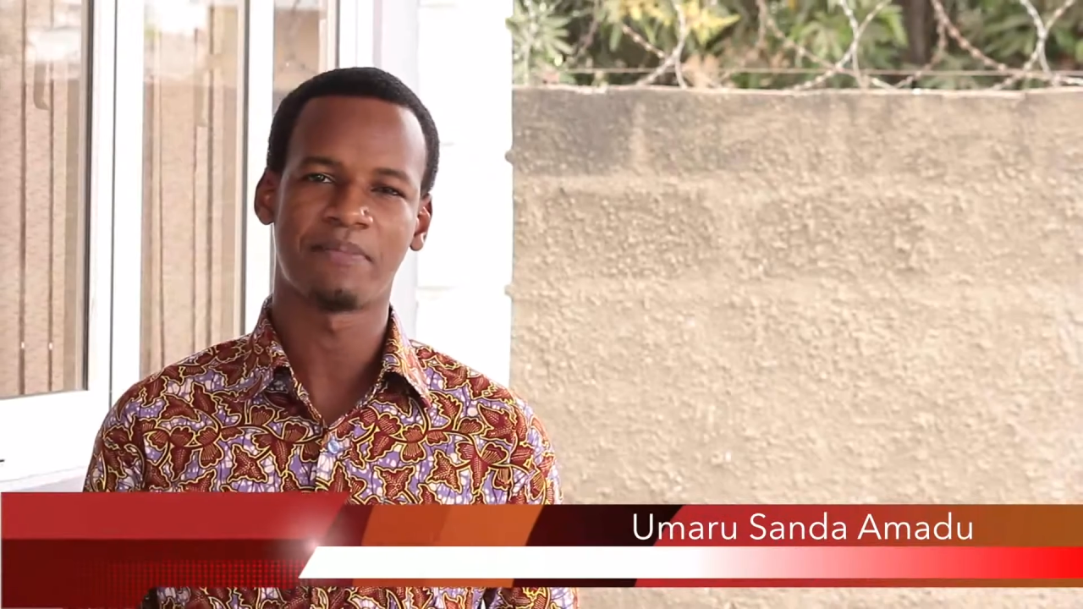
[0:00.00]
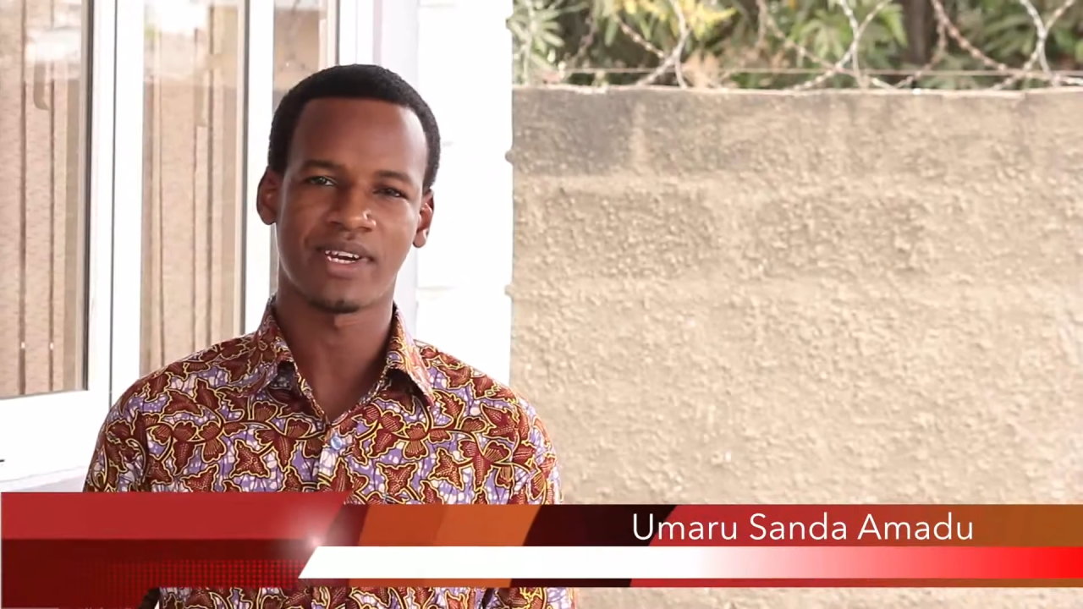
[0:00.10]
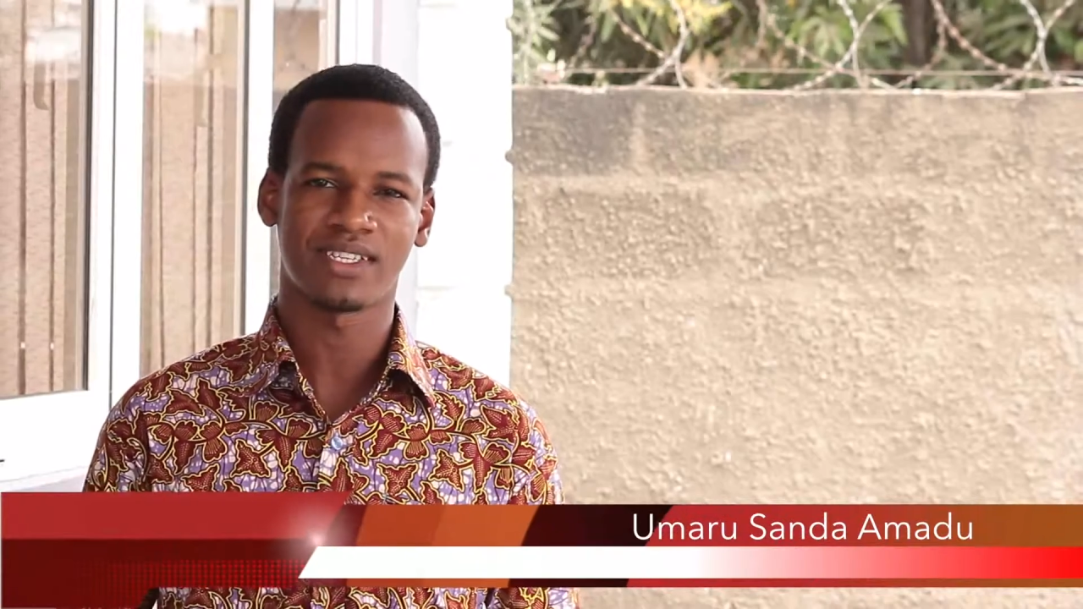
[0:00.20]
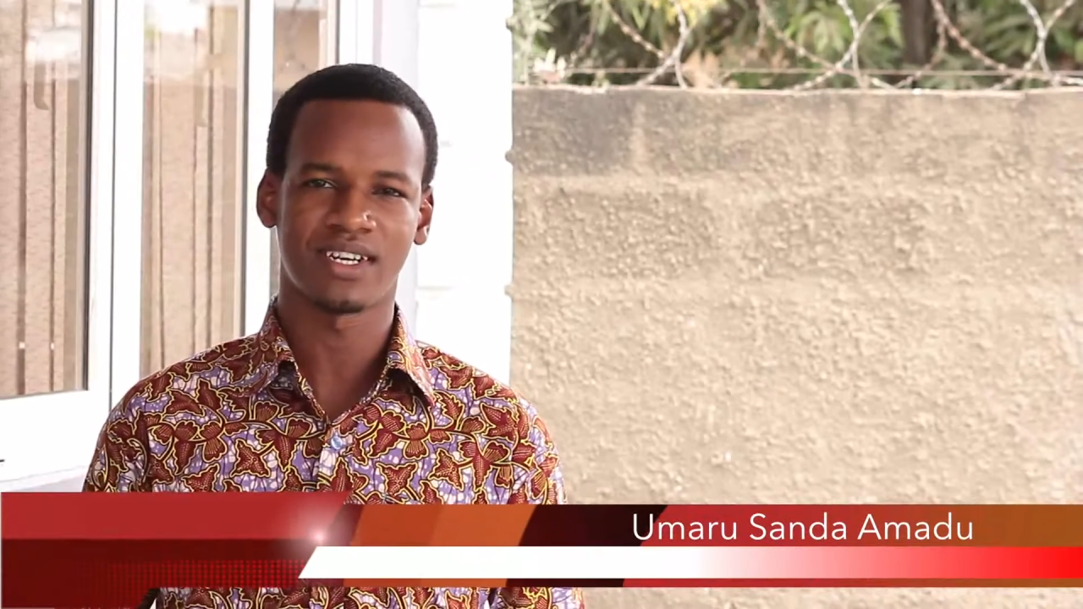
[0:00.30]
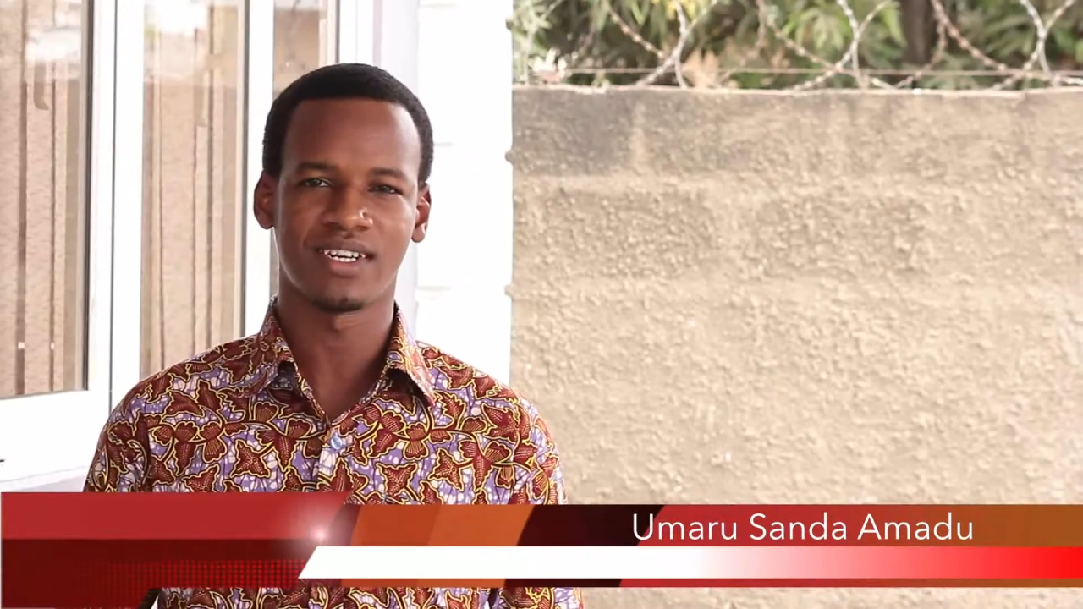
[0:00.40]

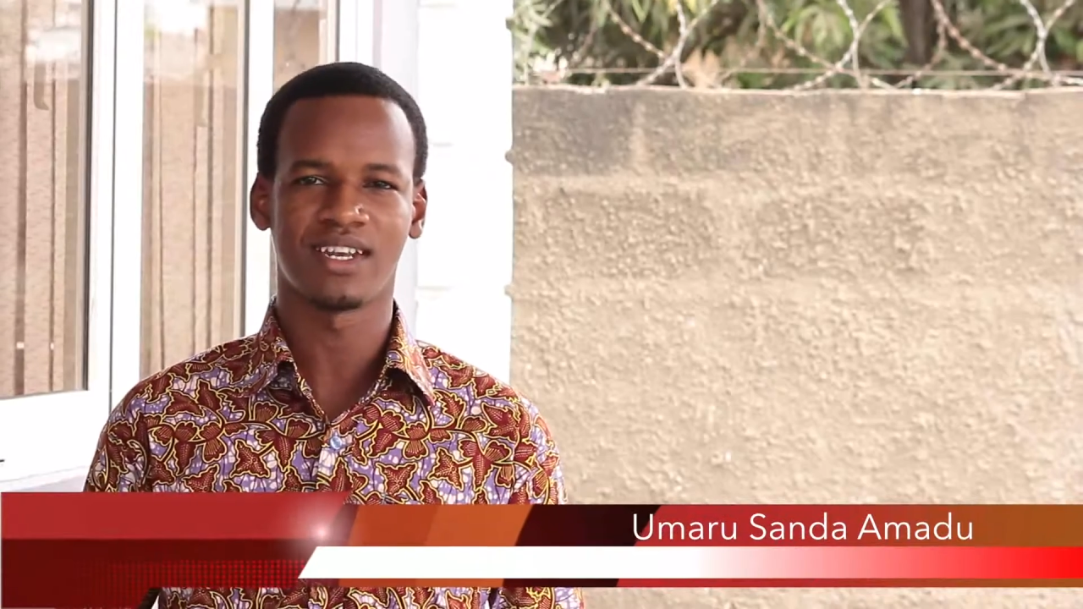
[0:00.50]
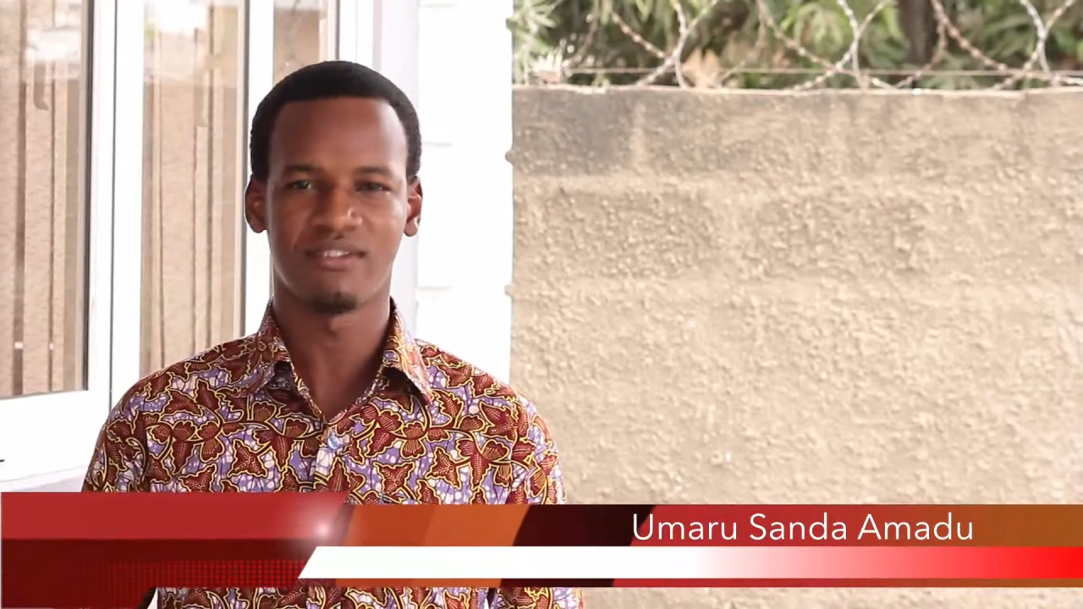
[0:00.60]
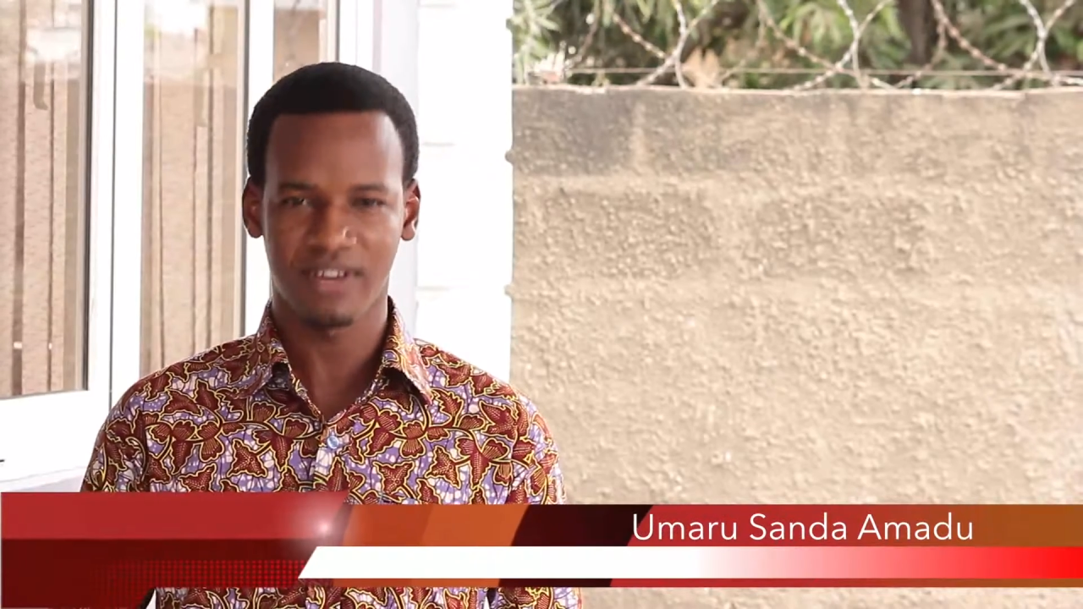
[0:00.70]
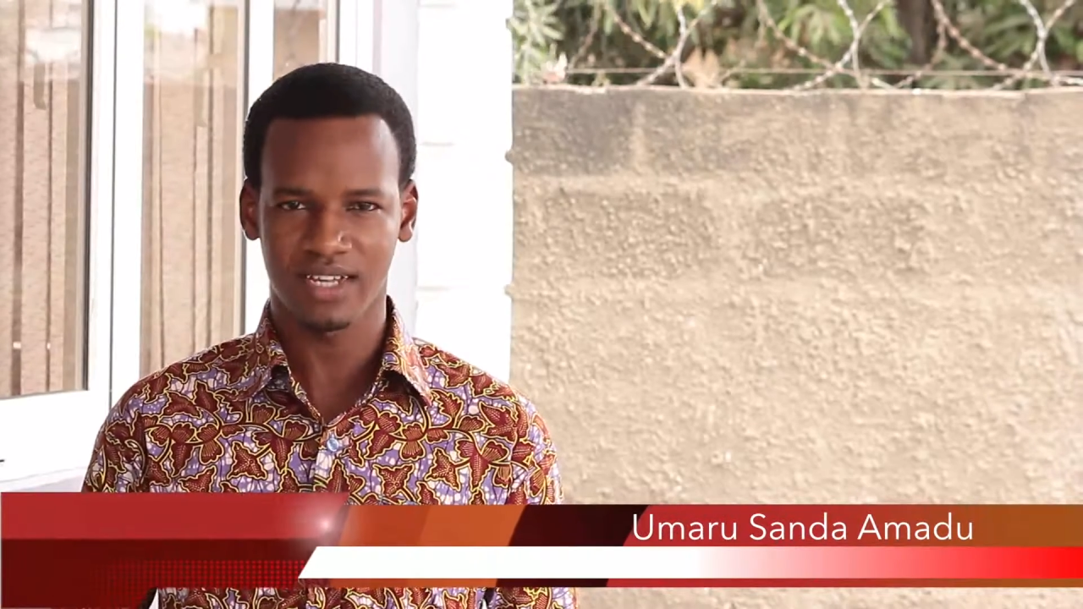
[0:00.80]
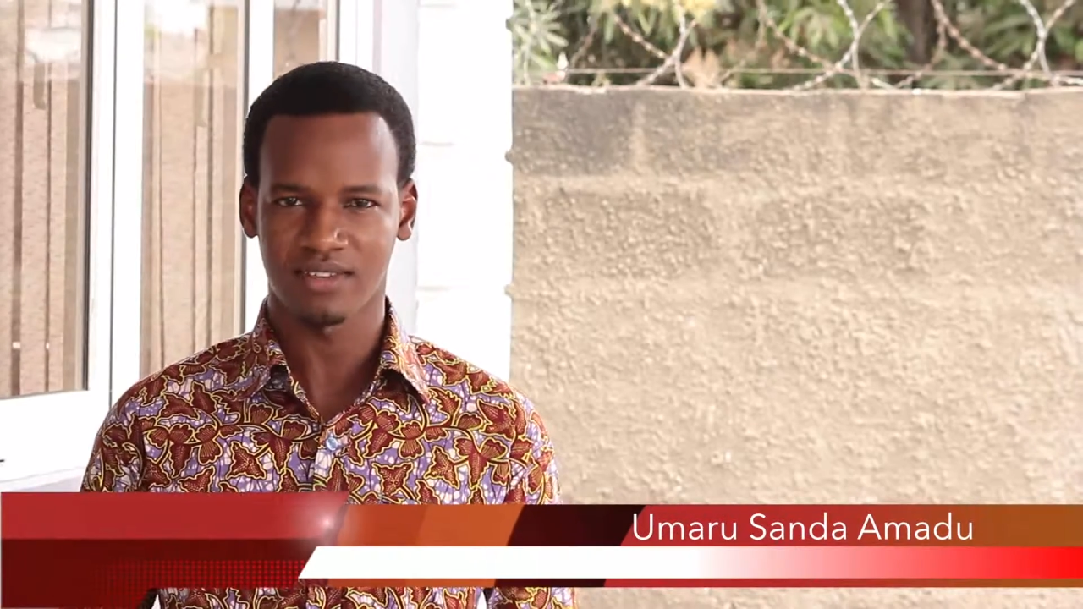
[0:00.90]
President delivered